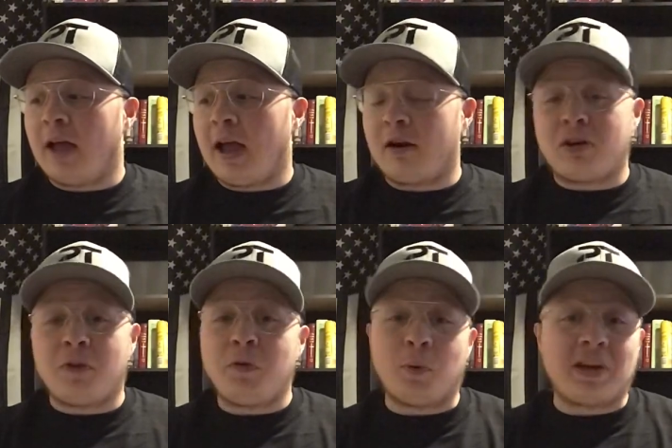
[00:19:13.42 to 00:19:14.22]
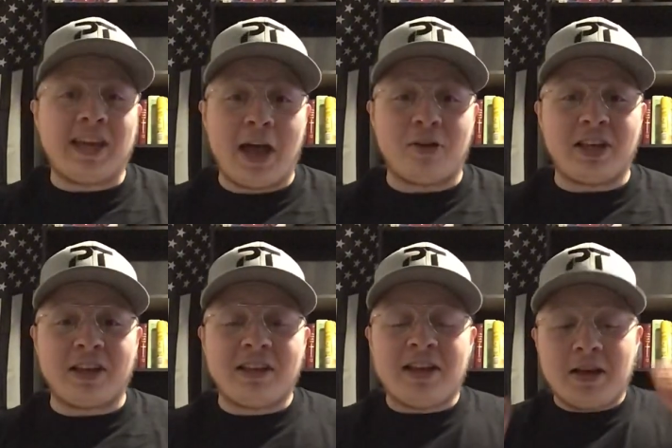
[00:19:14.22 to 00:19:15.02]
I don't know if you were
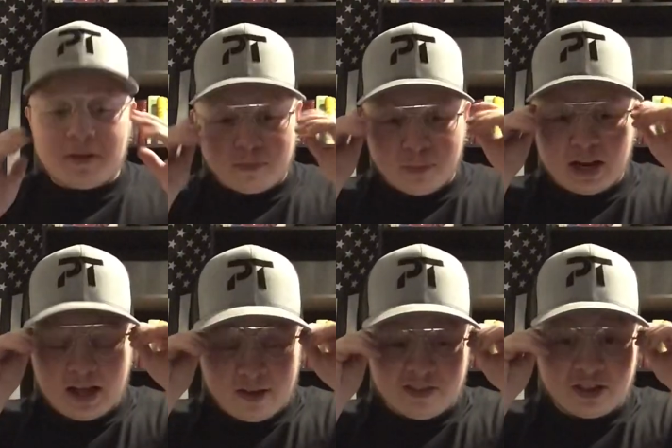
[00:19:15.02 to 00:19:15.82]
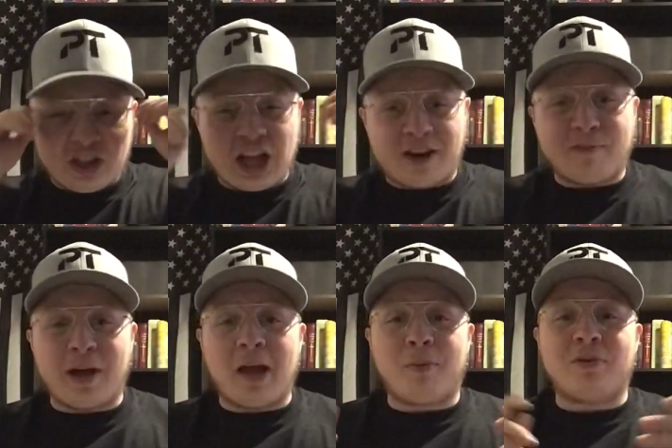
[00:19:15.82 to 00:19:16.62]
counting, but I have a lot of
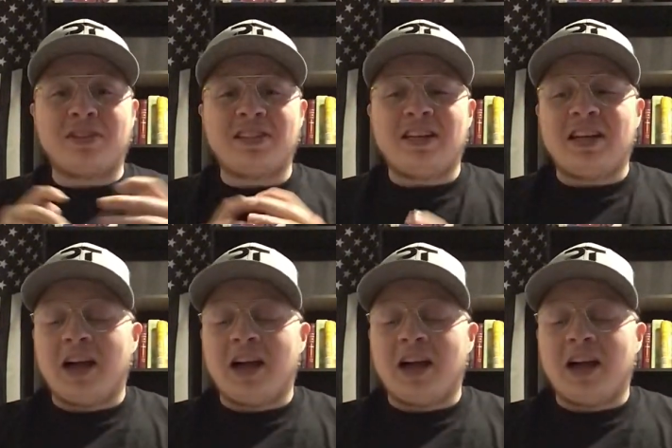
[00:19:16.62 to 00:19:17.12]
Bibles.